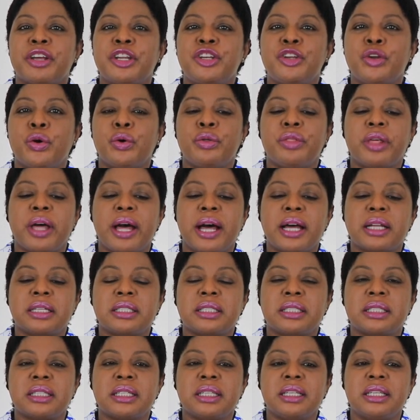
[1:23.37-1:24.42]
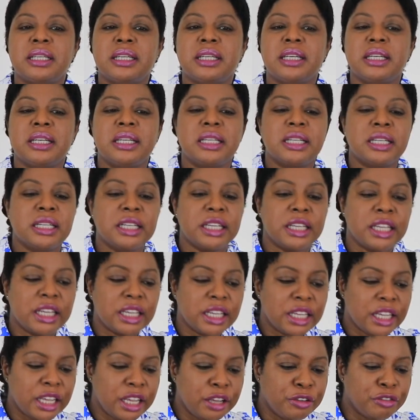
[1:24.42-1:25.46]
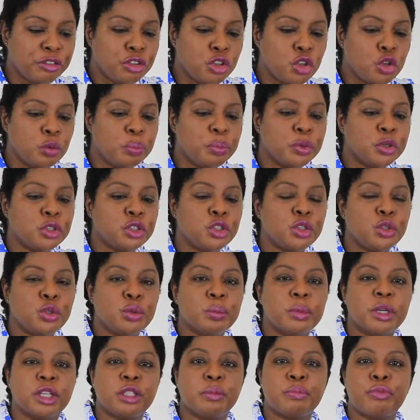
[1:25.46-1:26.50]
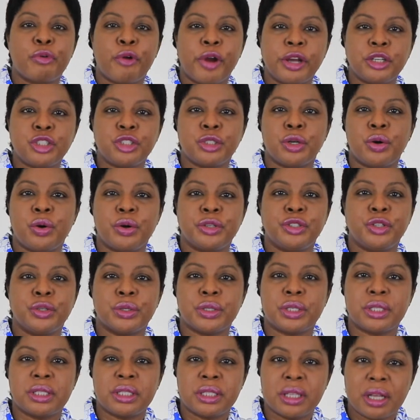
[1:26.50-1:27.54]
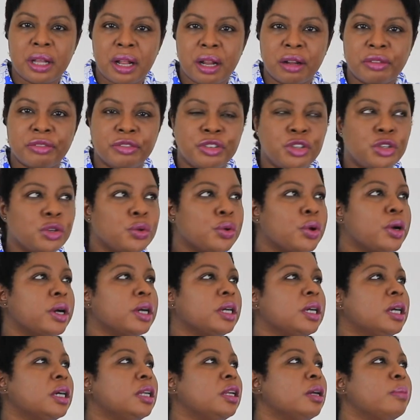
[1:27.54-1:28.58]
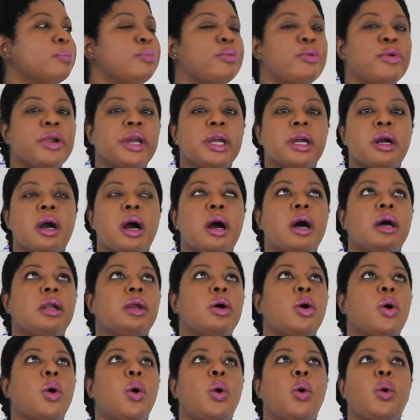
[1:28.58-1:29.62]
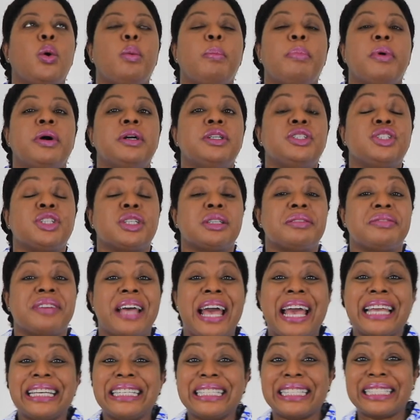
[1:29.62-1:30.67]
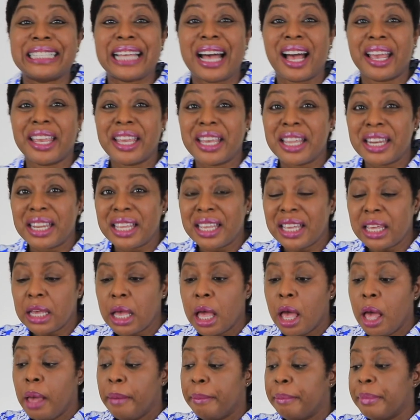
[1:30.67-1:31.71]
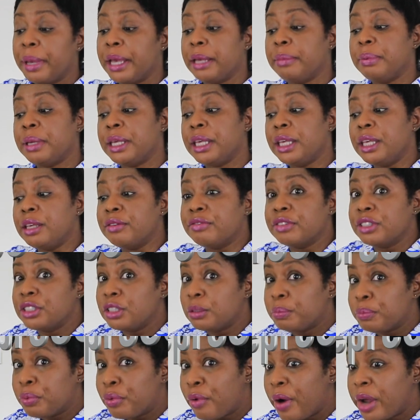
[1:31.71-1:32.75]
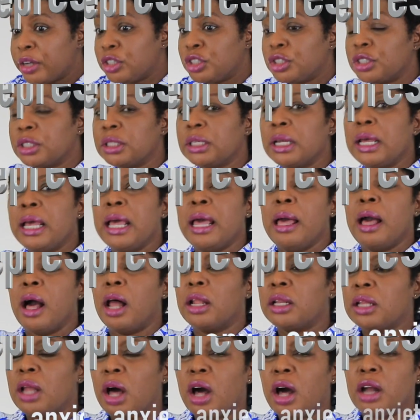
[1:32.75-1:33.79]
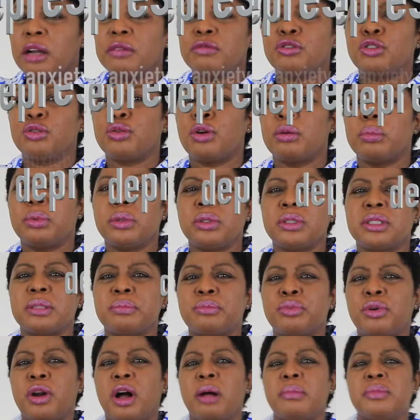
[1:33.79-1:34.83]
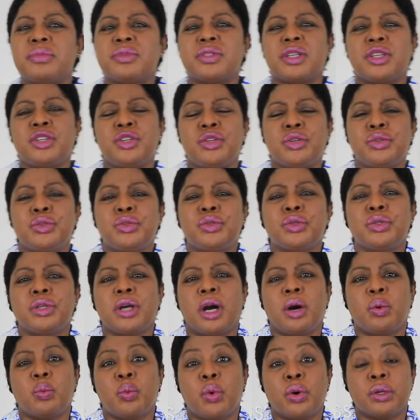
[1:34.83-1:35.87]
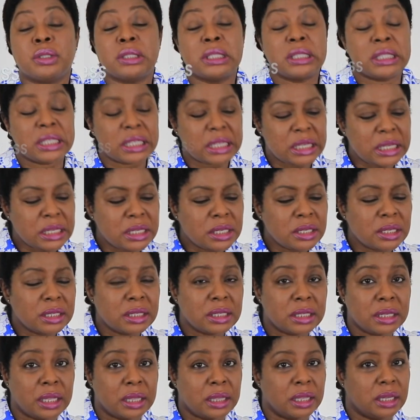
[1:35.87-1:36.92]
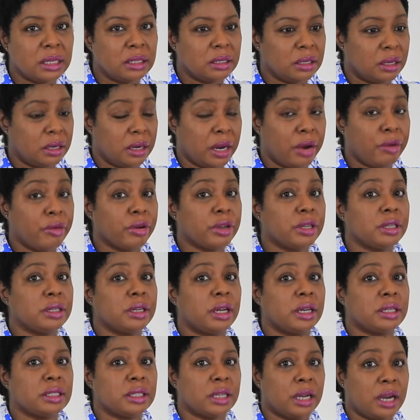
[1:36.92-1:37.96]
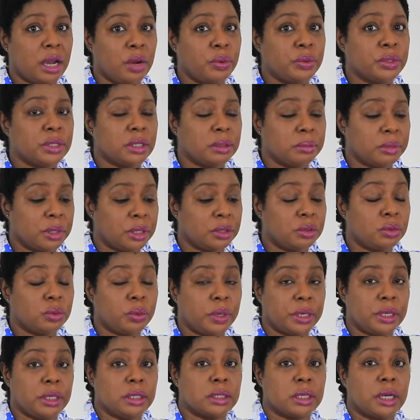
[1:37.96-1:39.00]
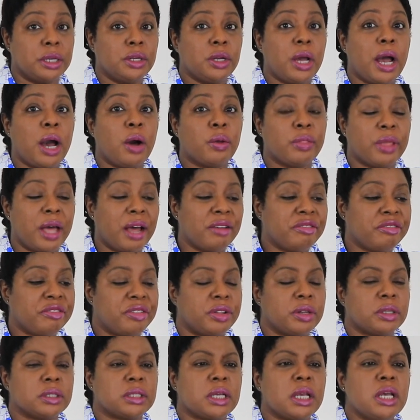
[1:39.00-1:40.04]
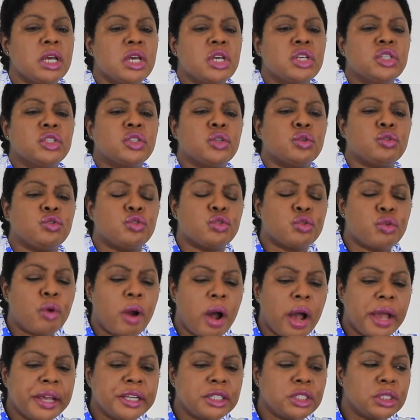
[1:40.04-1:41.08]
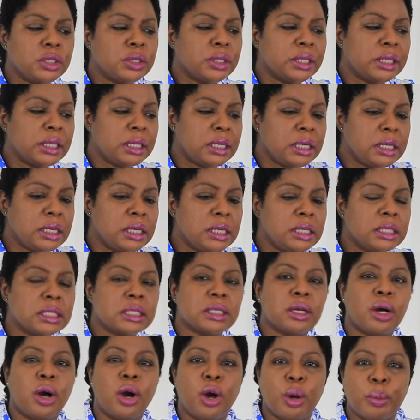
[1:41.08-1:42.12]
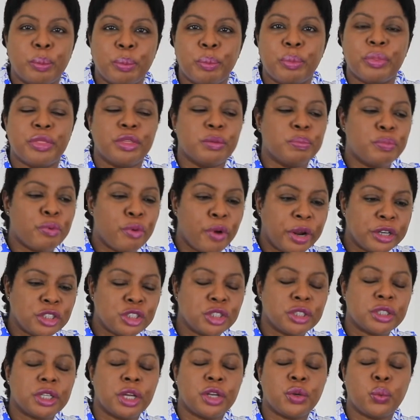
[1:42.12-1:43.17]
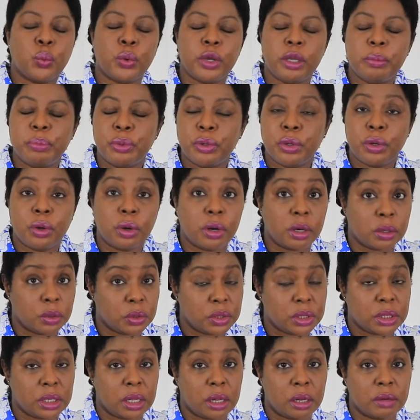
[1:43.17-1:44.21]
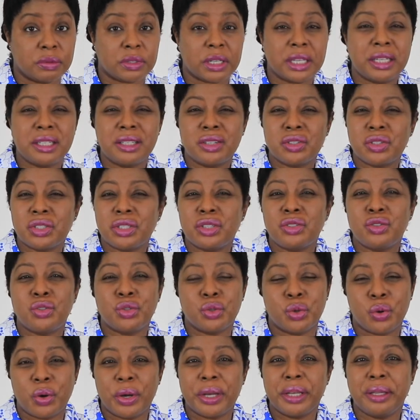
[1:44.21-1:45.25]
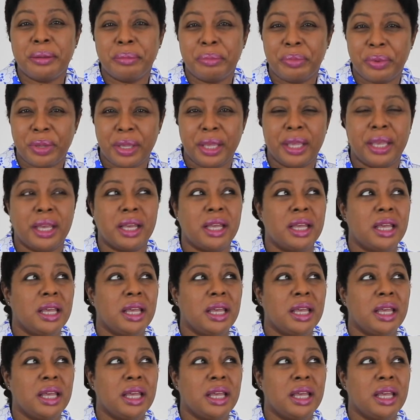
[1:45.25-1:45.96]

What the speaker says: and know that if you put too much pressure on yourself, you are gonna bring on a whole bunch of anxiety, maybe even depression, a lot of troubles and problems that you do not want. It's easier said than done. I recognize that. I was in my 20s. I know how that felt. So try to ease up the pressure that we put on ourselves and just enjoy being,